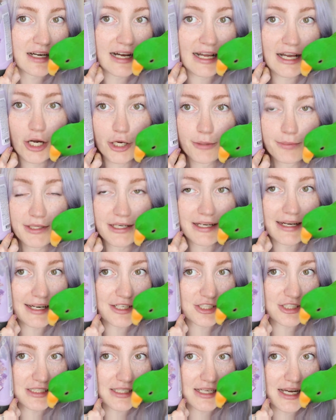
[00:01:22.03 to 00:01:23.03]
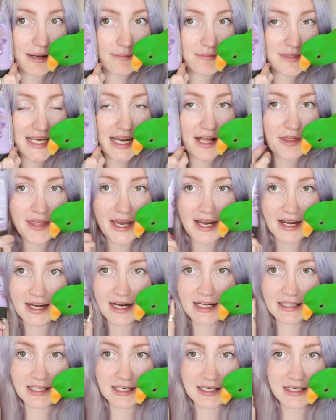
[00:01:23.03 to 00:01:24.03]
I hope that it actually comes out that
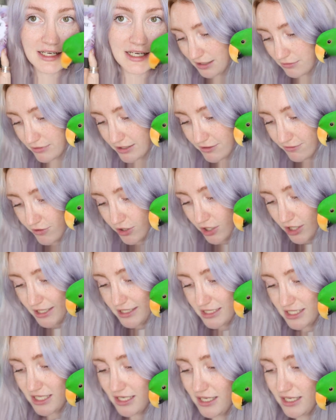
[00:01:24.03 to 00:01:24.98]
color. Then we've got